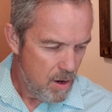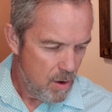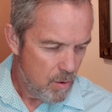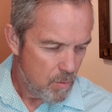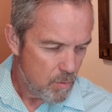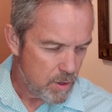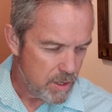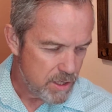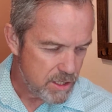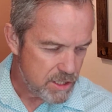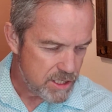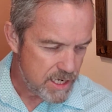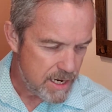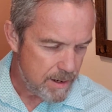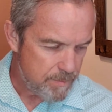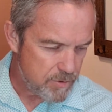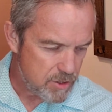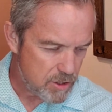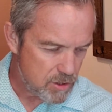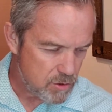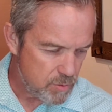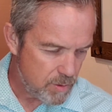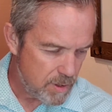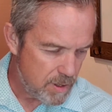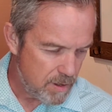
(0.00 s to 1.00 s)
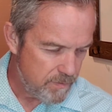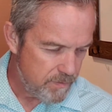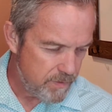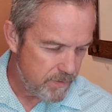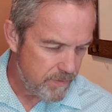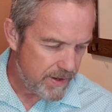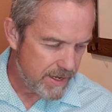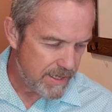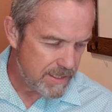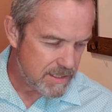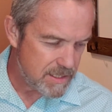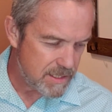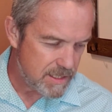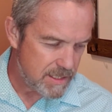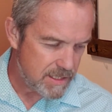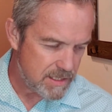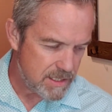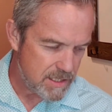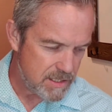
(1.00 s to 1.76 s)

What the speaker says: We're in chapter 12 of Exodus.